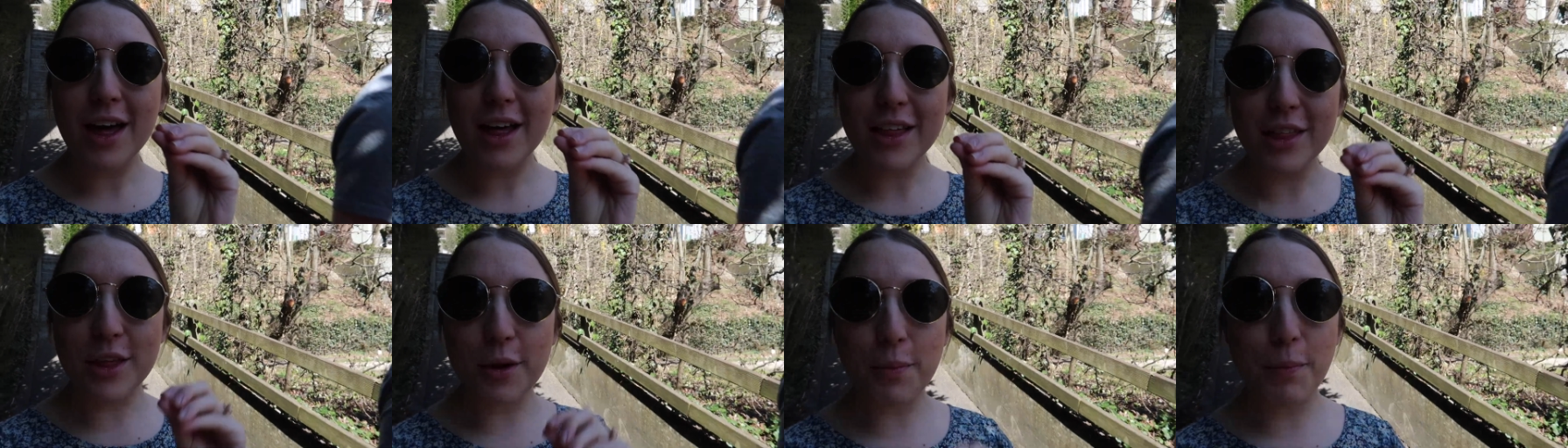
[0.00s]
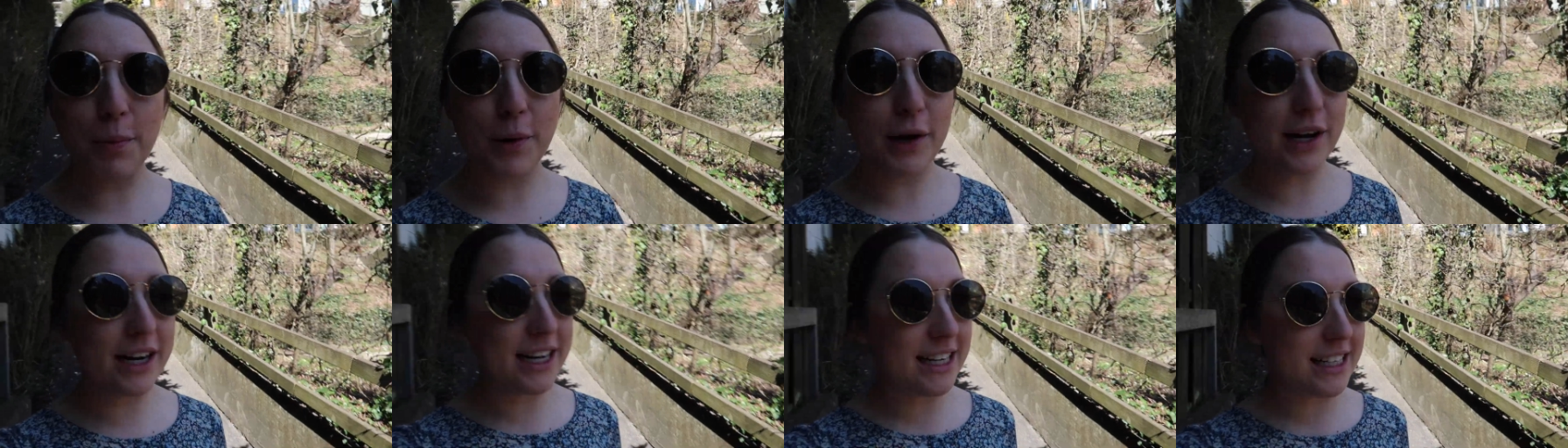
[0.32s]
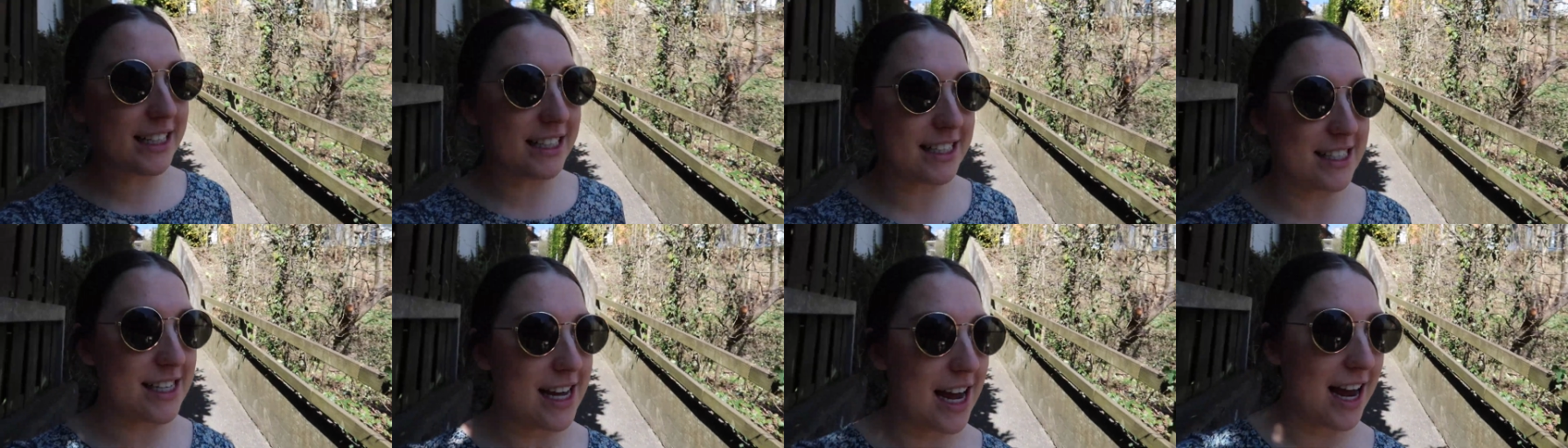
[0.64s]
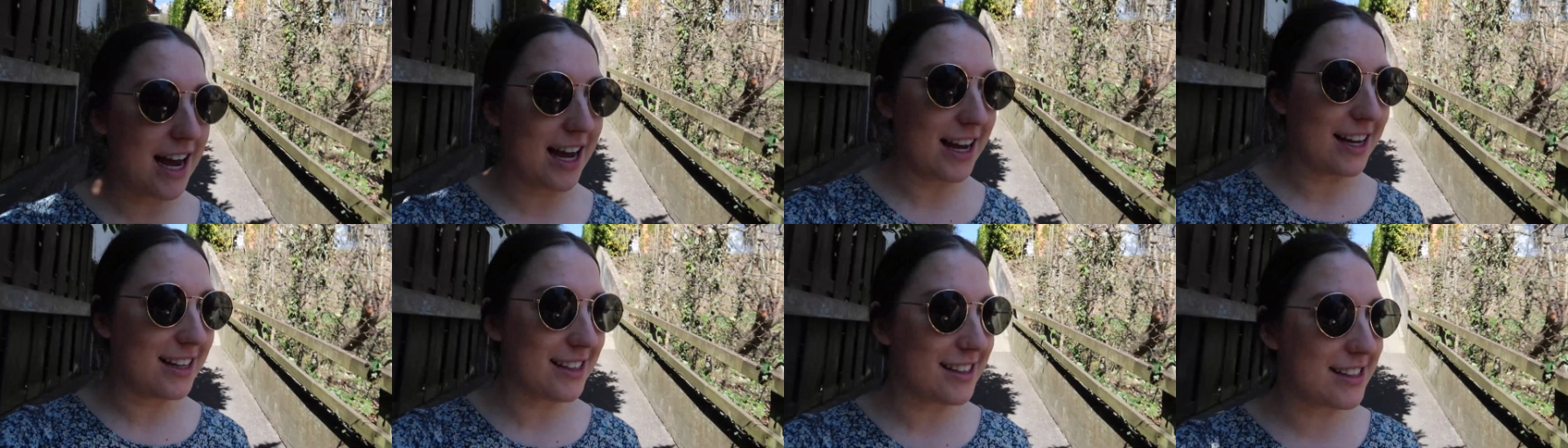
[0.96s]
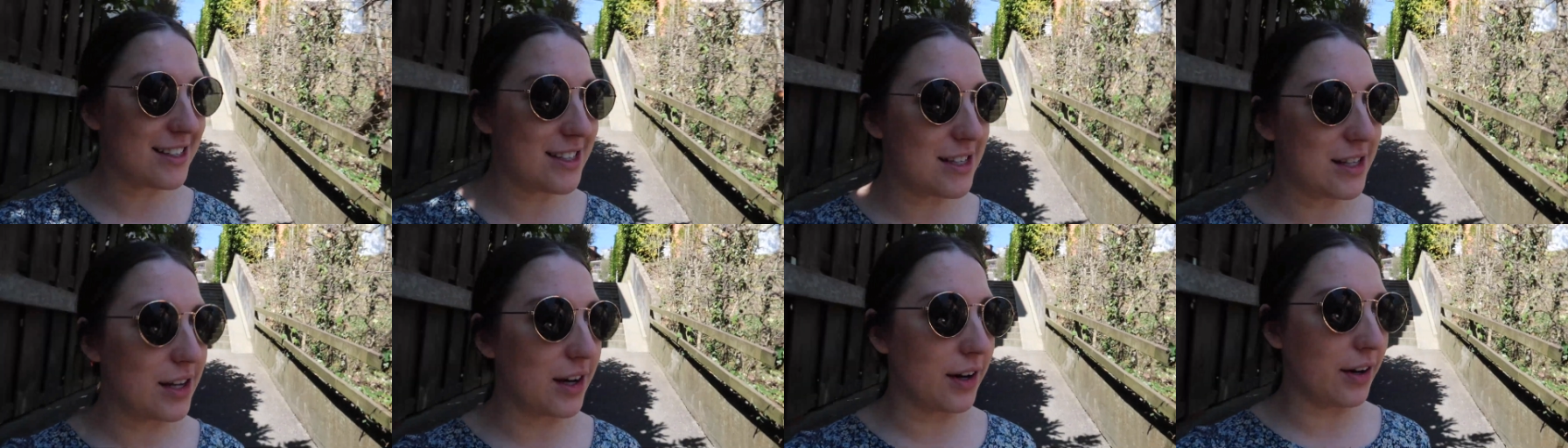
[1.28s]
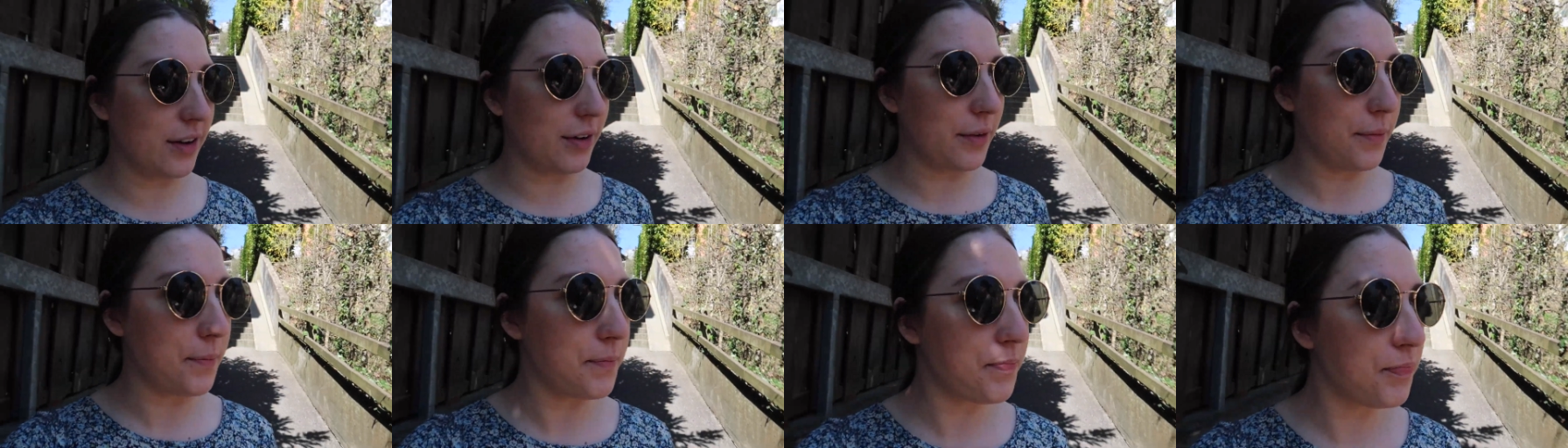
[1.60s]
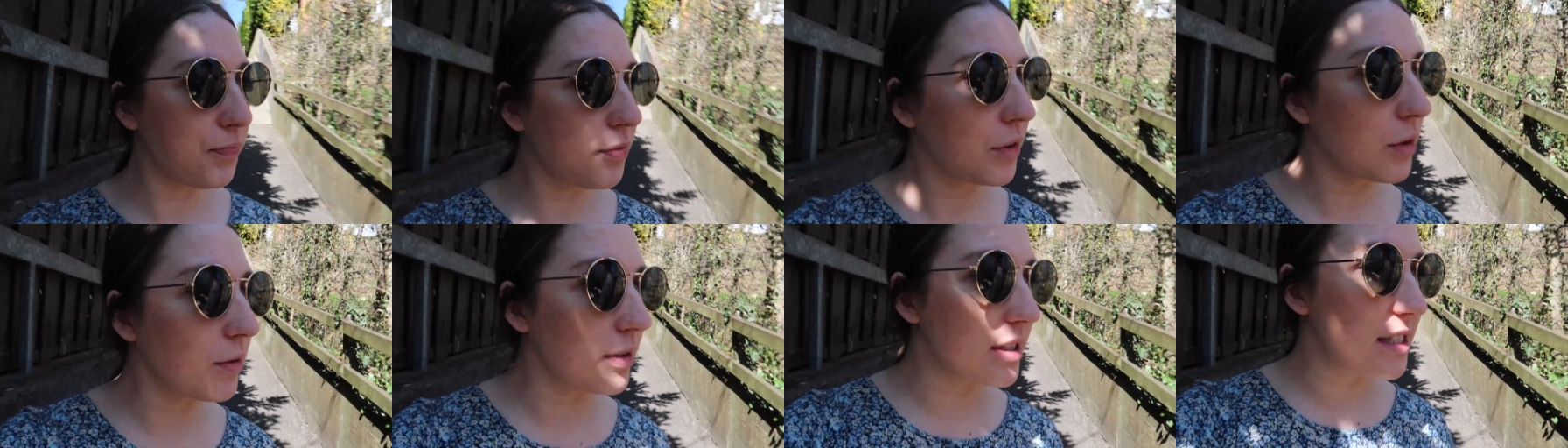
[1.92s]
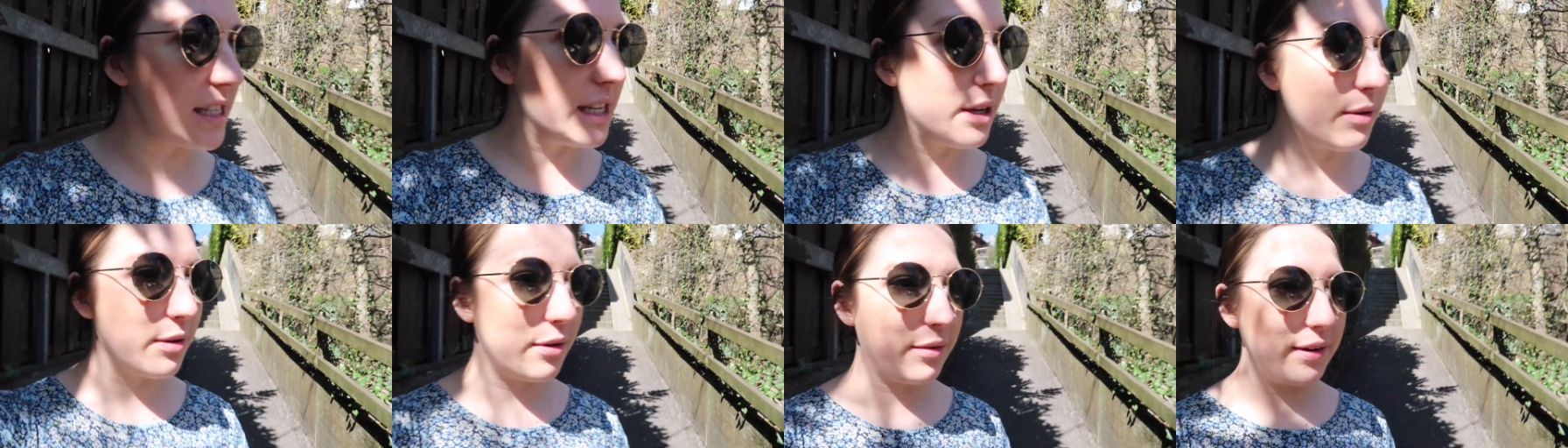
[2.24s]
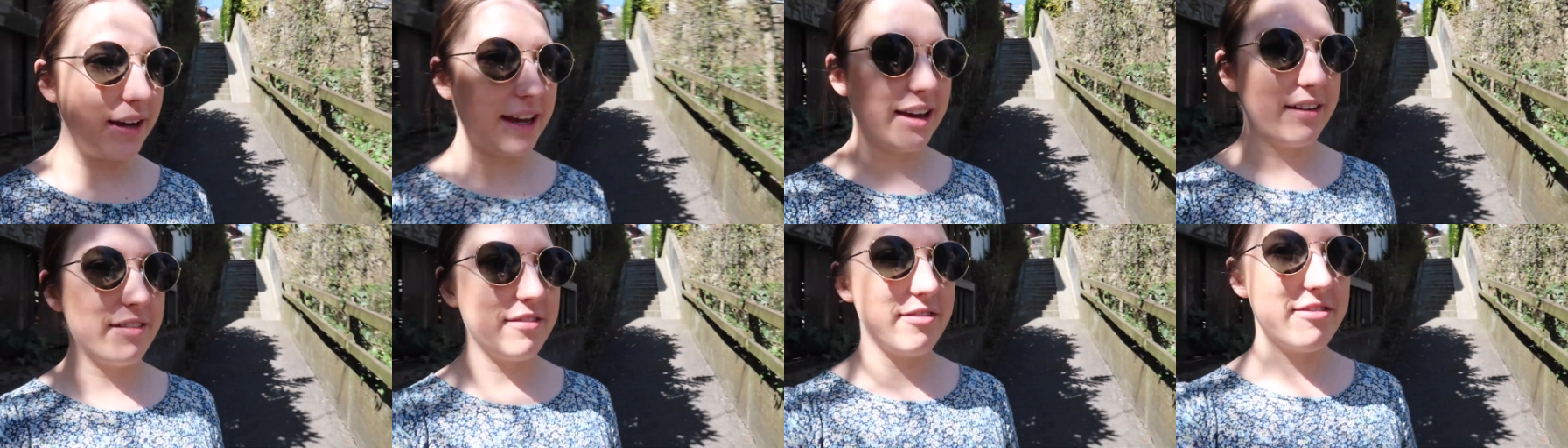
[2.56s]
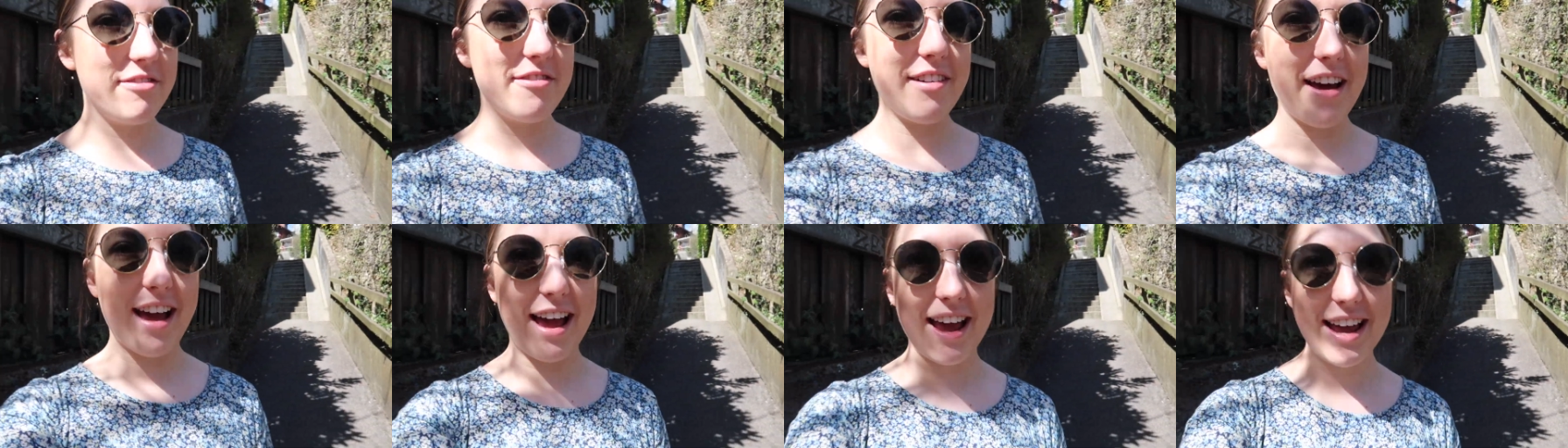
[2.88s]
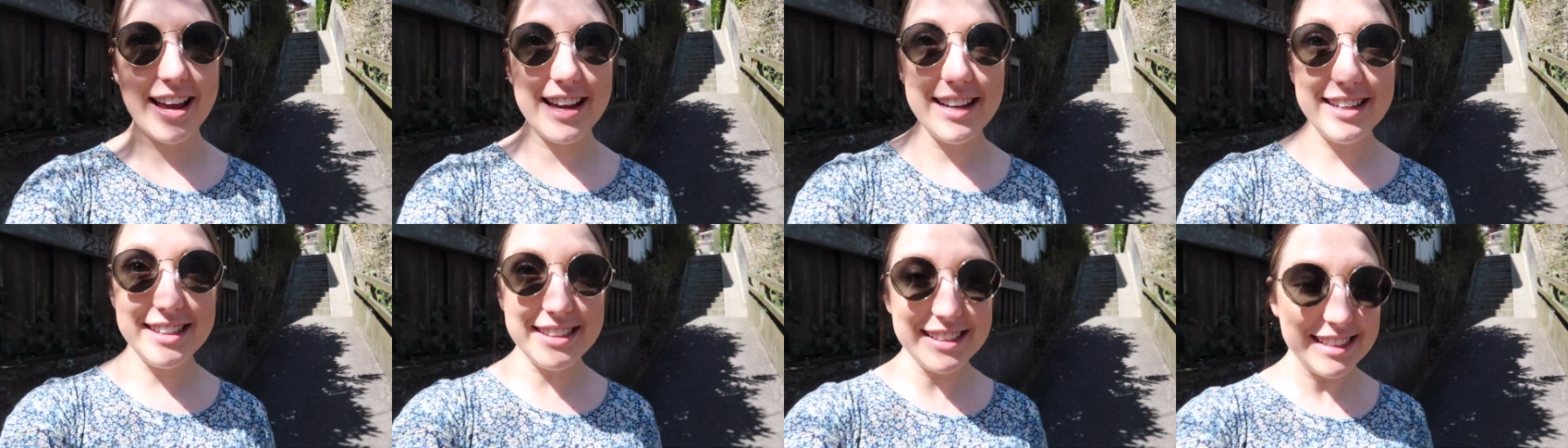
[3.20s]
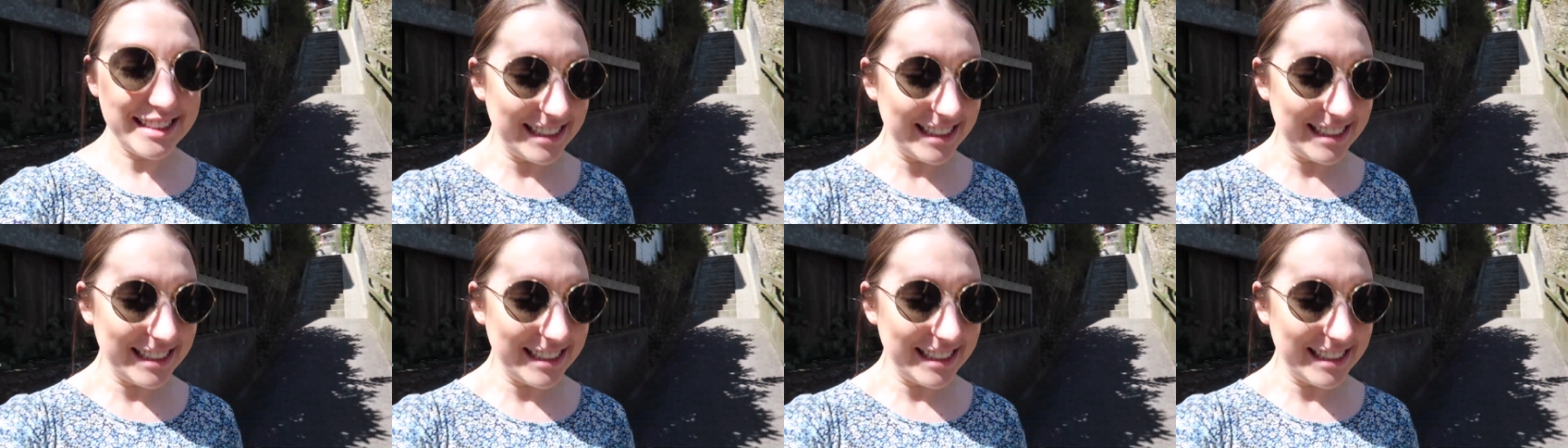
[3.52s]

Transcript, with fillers: the pretty design. So we'll see what we can find.